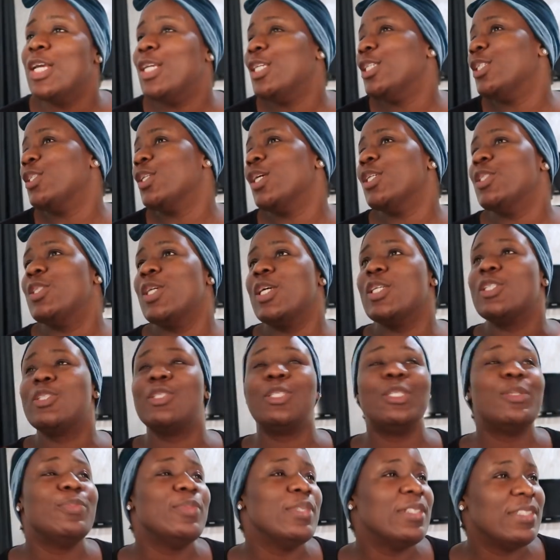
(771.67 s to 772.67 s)
It's not just
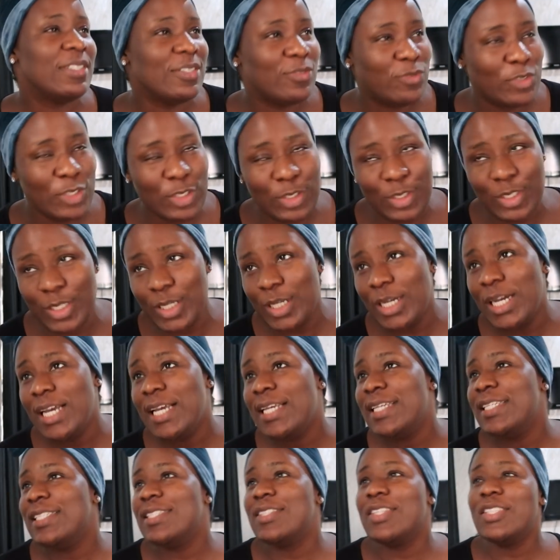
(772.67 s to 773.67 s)
filming the video,
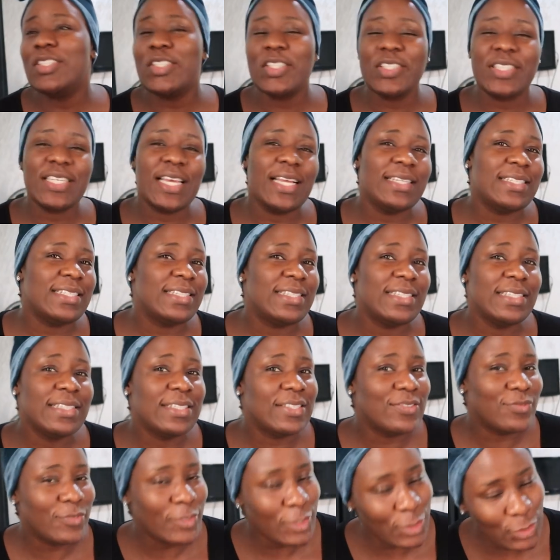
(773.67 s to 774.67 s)
it's not just editing
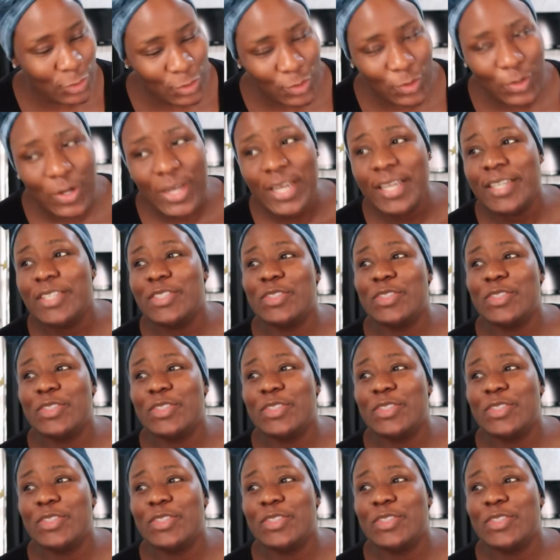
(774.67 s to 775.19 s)
the video,